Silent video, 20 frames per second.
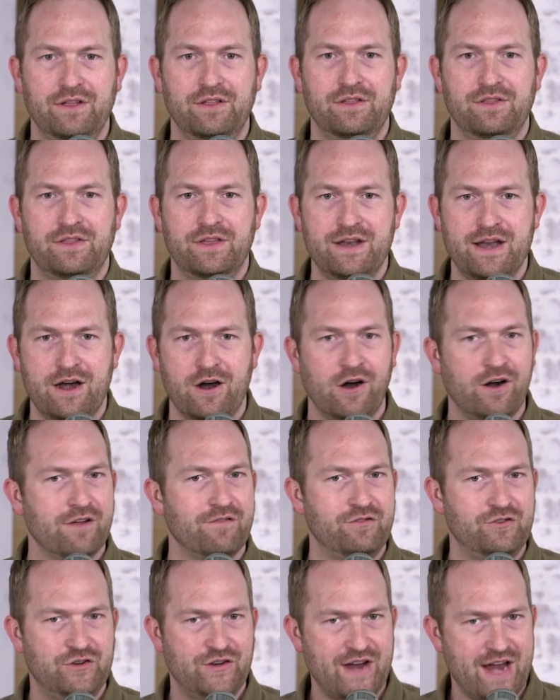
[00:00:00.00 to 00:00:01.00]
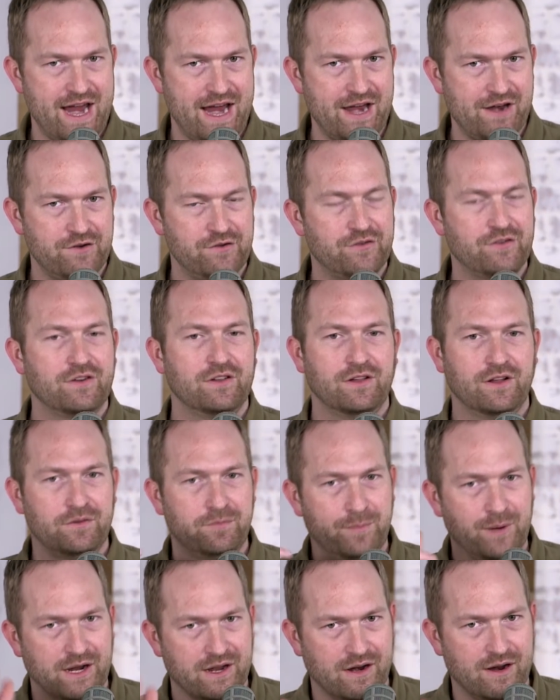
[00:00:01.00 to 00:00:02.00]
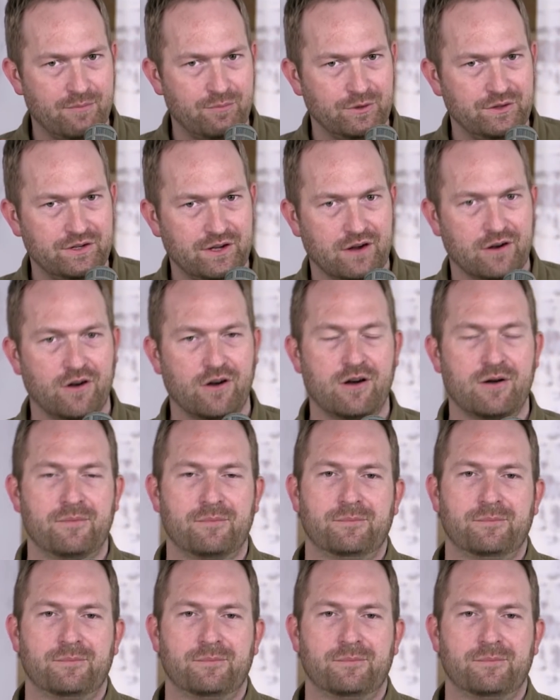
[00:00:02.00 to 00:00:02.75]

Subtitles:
the narrative changed. Let's pick it up with Tucker.